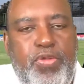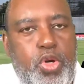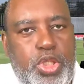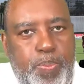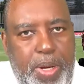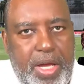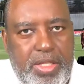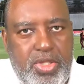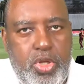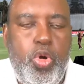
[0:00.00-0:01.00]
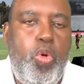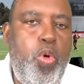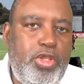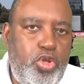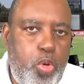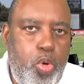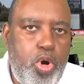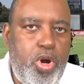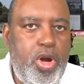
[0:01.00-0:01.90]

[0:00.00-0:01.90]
those players who had toured